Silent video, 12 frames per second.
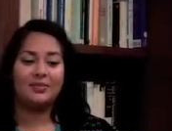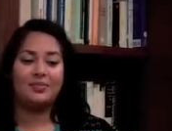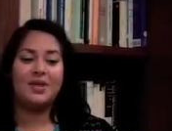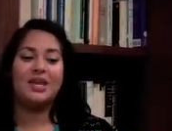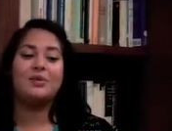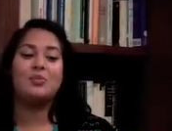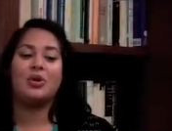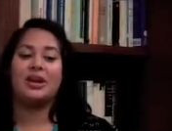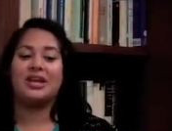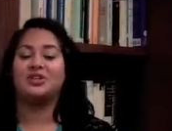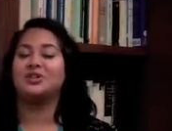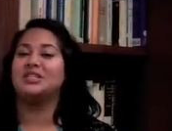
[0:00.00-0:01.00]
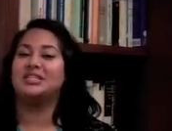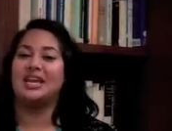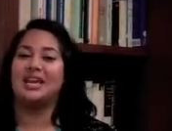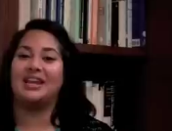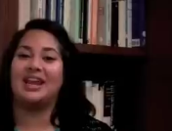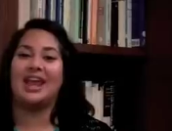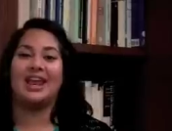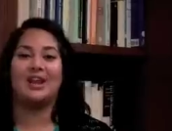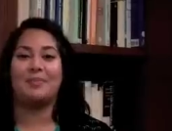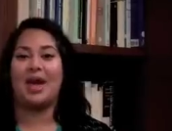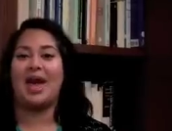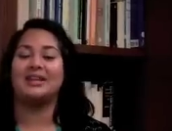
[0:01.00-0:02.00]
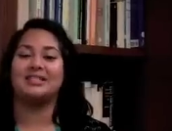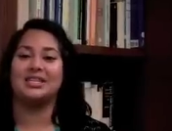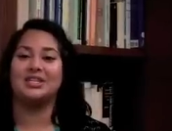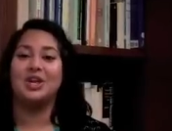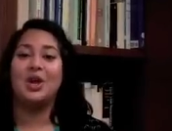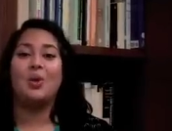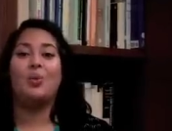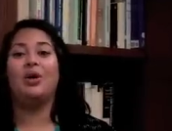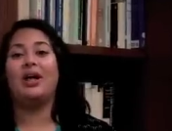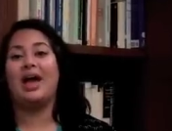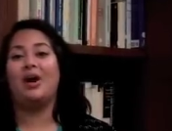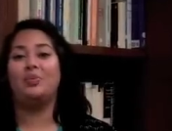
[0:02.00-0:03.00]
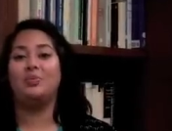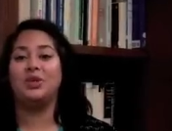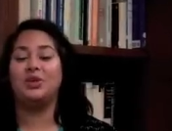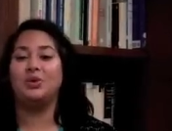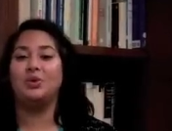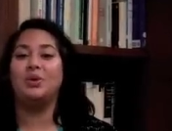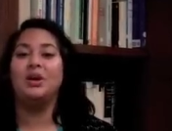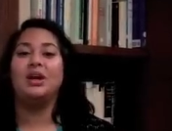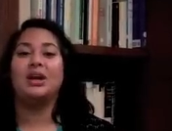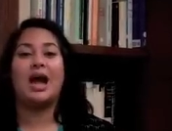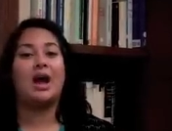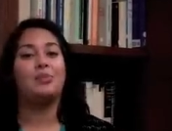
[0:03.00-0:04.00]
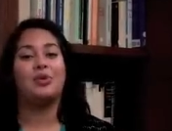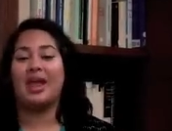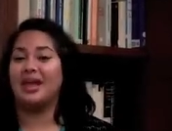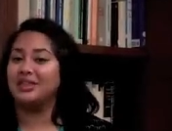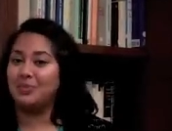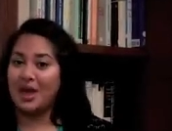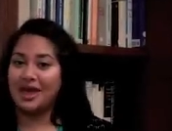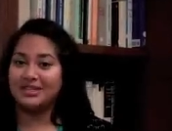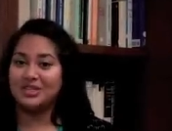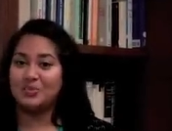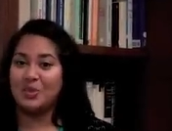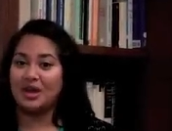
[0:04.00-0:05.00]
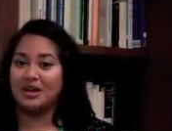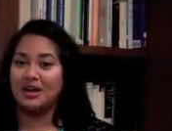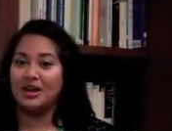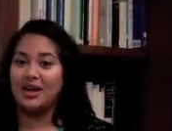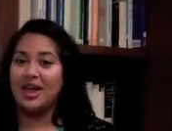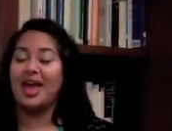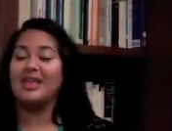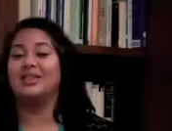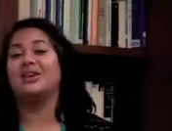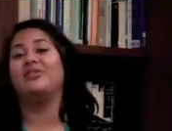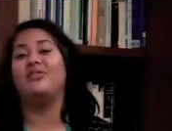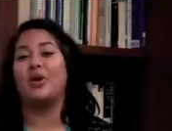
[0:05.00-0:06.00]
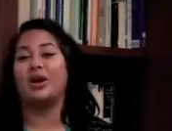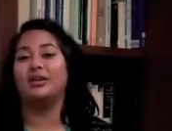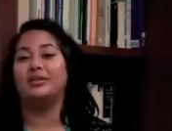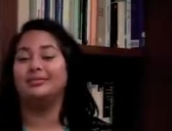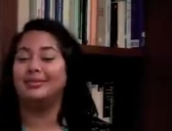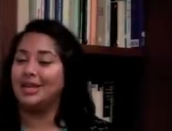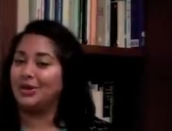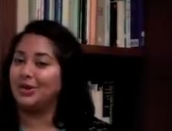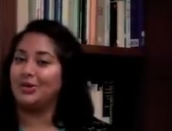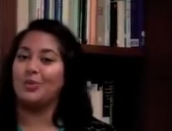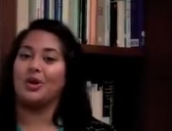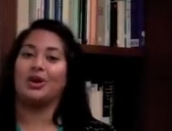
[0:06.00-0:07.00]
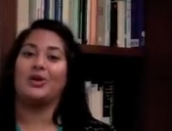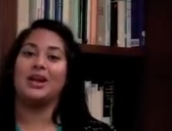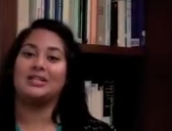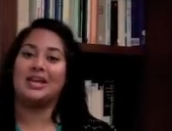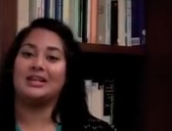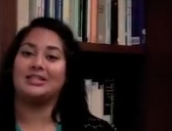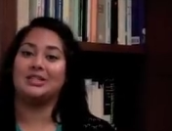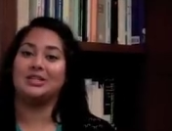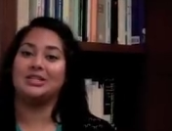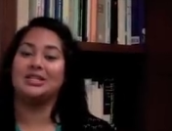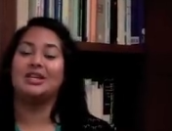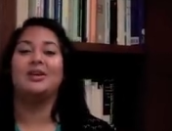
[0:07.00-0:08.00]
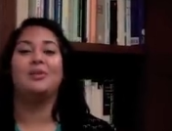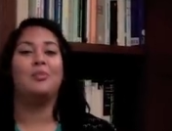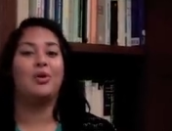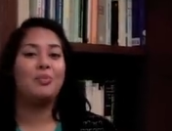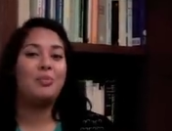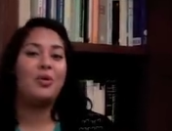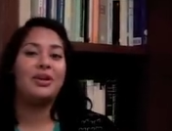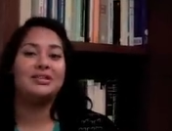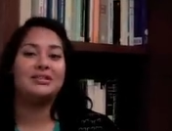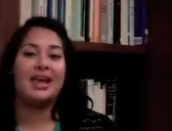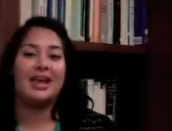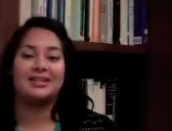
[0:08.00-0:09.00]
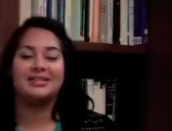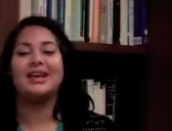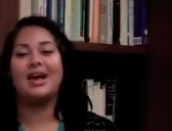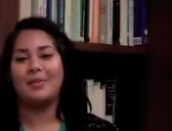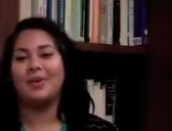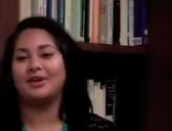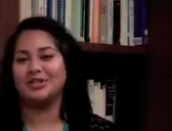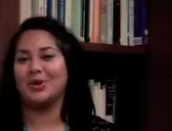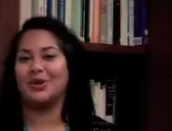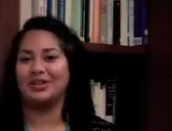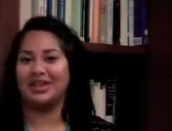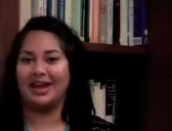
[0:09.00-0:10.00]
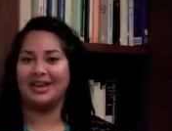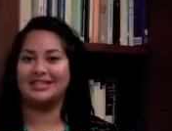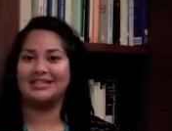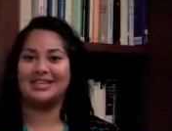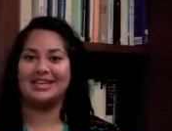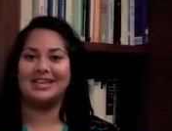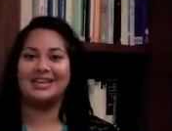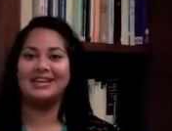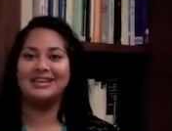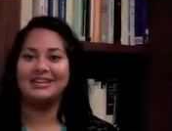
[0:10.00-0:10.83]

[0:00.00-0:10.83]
Being more interested in a passage will help you comprehend the passage better and therefore lead you to more correct answers, more points, and a better score on the ISEE.